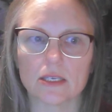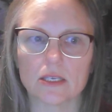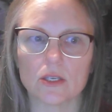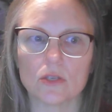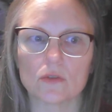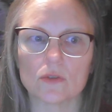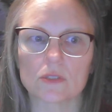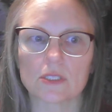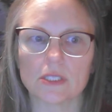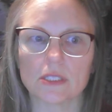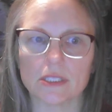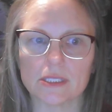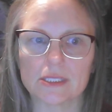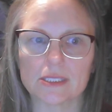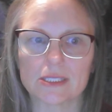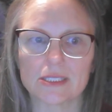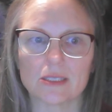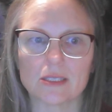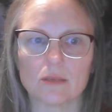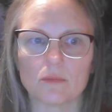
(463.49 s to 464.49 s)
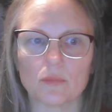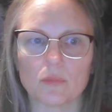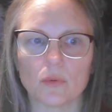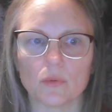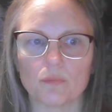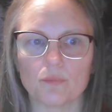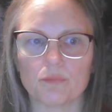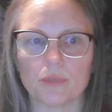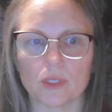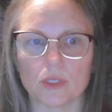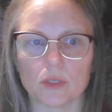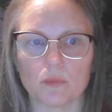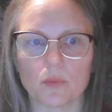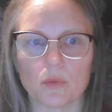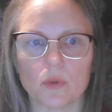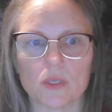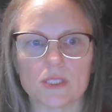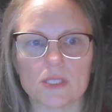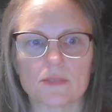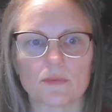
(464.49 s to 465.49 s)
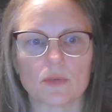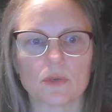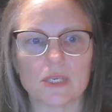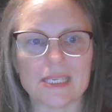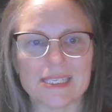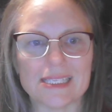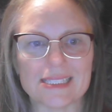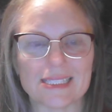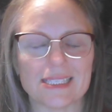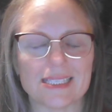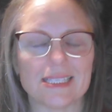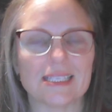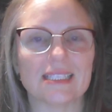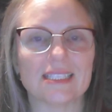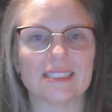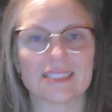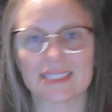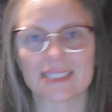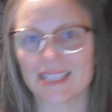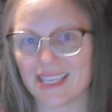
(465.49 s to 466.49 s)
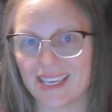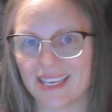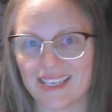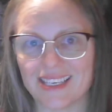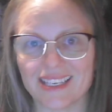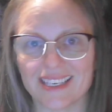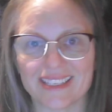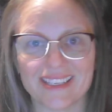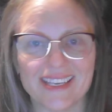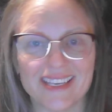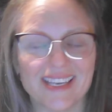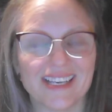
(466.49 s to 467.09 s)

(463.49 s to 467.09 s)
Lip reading: Use lists and bullet points for easy scanning.